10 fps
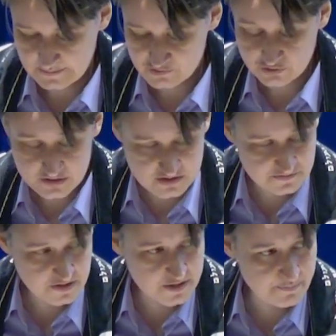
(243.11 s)
So it is
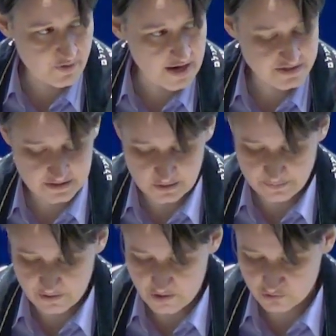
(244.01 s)
a very practical
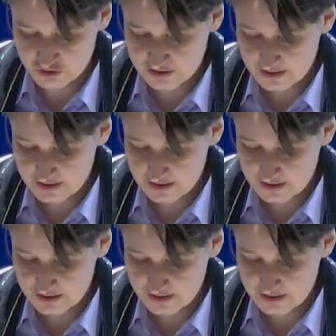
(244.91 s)
approach